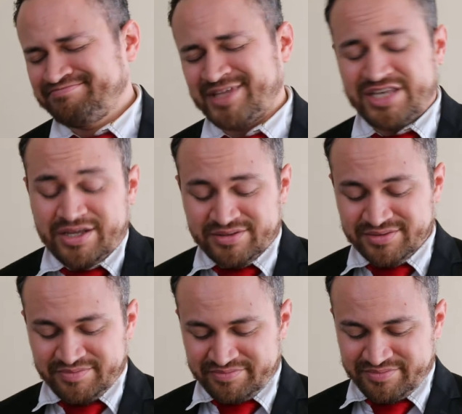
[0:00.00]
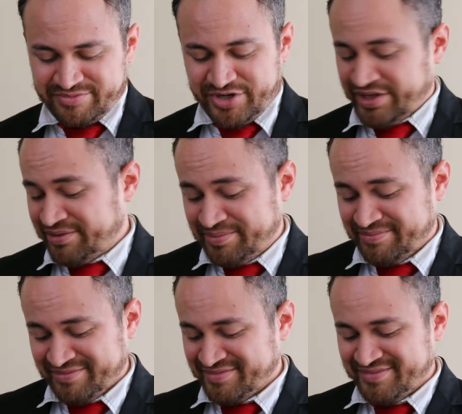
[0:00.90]
That's it. Really.
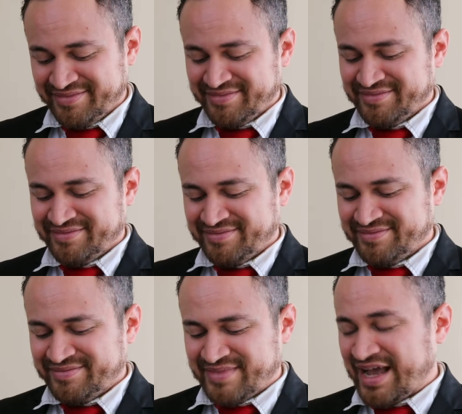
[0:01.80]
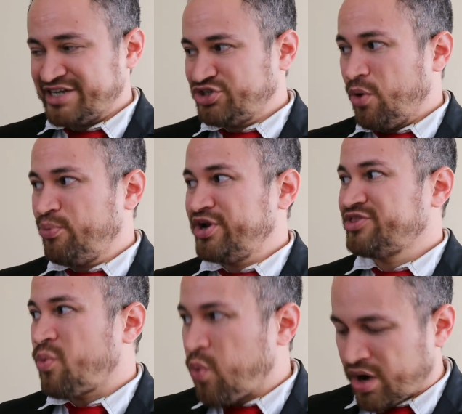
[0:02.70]
Like I don't put in
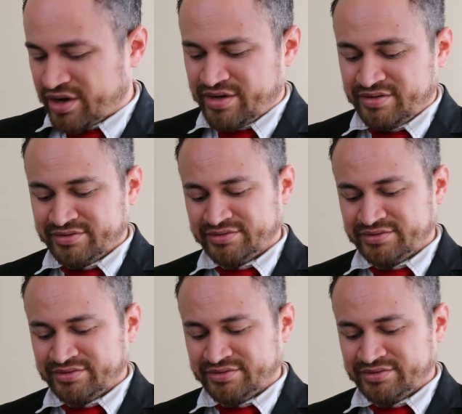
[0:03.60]
the work.